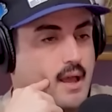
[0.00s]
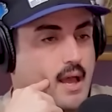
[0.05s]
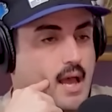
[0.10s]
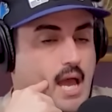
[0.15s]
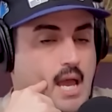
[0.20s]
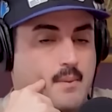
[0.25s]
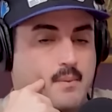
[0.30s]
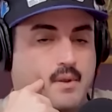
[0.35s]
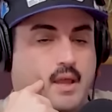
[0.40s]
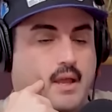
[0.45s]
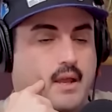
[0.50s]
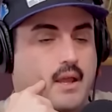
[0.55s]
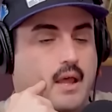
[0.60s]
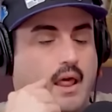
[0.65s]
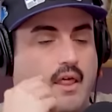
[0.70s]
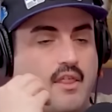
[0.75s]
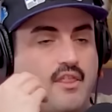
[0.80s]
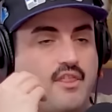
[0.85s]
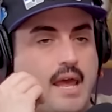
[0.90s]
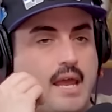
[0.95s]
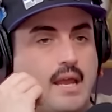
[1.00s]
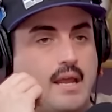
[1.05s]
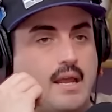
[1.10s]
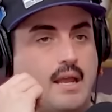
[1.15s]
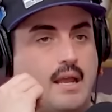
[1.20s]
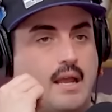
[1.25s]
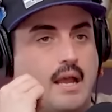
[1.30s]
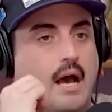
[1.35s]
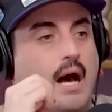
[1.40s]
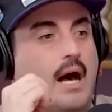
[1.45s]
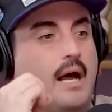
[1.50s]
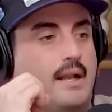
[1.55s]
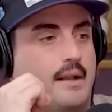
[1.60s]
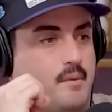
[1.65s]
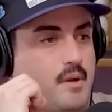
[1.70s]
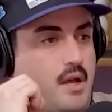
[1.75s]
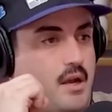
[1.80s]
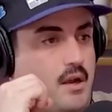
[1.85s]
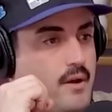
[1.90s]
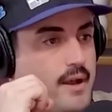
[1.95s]
I'd be like, "Thank God I'm
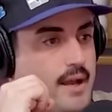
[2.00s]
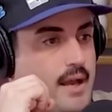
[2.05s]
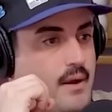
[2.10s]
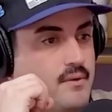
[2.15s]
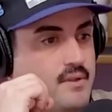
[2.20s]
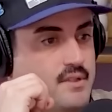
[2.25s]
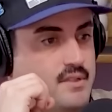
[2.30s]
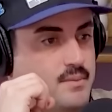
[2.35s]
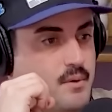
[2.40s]
not going out with right.